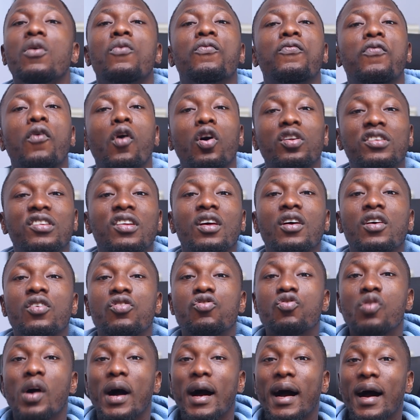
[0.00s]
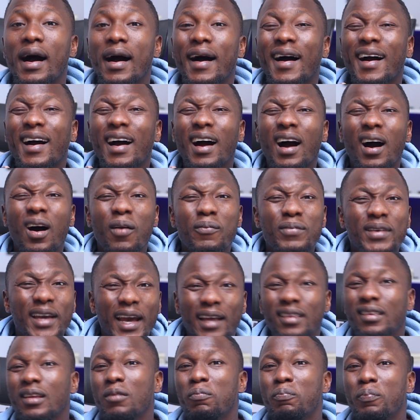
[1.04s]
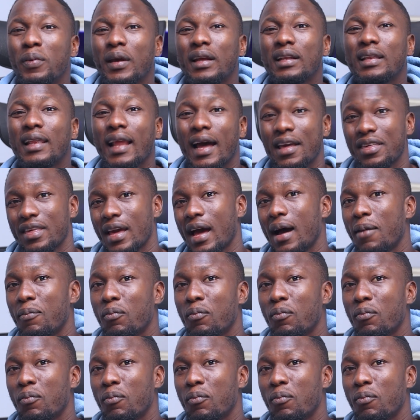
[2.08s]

Fourth, you are getting paid large